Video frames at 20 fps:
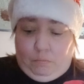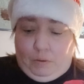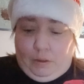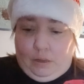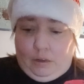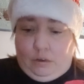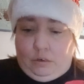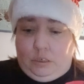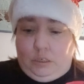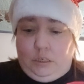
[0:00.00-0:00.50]

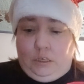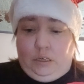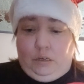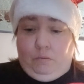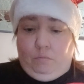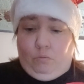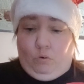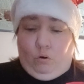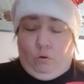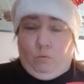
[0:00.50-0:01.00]
bit
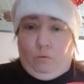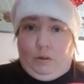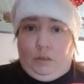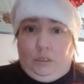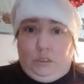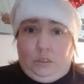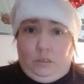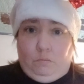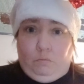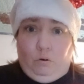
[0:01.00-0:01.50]
more
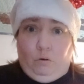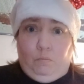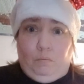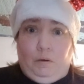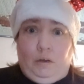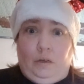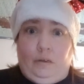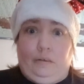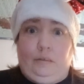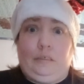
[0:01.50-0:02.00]
reasonable.
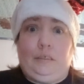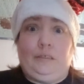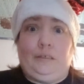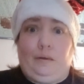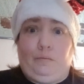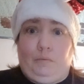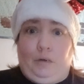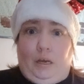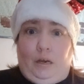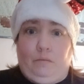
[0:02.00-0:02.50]
But
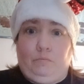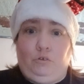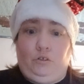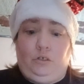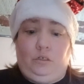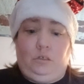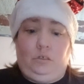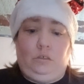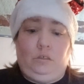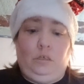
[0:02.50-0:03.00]

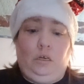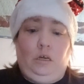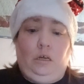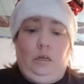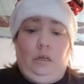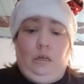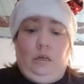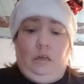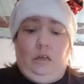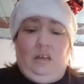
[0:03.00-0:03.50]
sometimes,
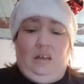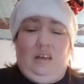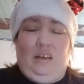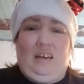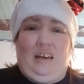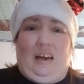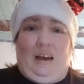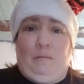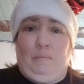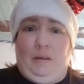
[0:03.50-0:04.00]

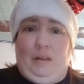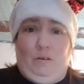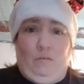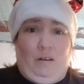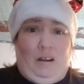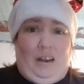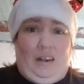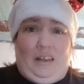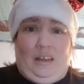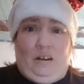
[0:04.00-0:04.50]
I mean,
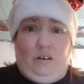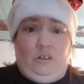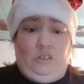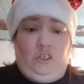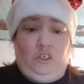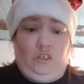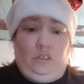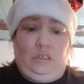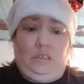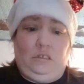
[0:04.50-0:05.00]
right now
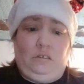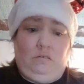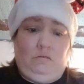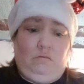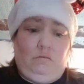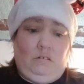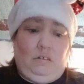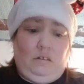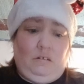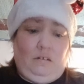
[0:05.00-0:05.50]
it's just,
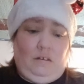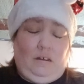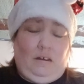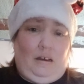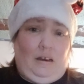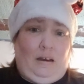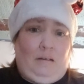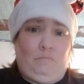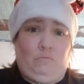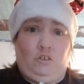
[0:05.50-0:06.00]

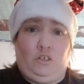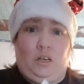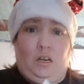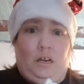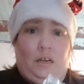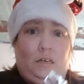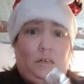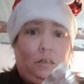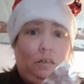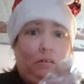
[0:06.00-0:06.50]
I'm
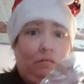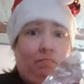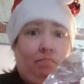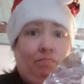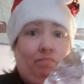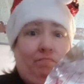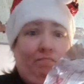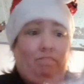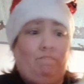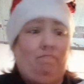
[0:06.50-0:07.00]
trying to
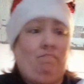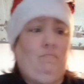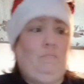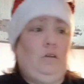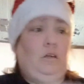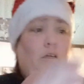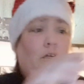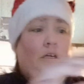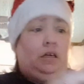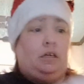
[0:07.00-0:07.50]

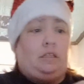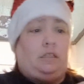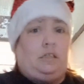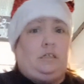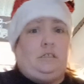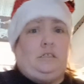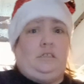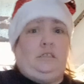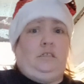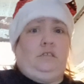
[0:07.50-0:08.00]
get
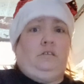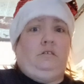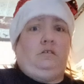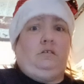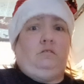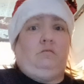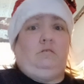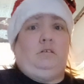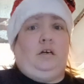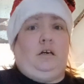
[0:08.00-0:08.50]
this
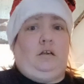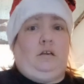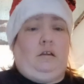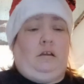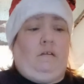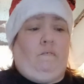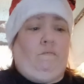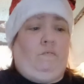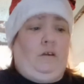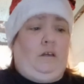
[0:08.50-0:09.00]
done
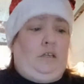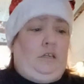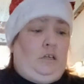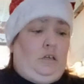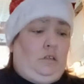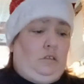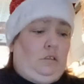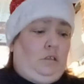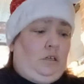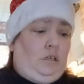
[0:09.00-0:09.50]

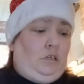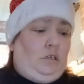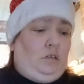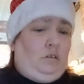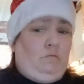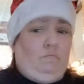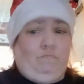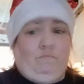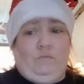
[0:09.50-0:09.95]
conveniently.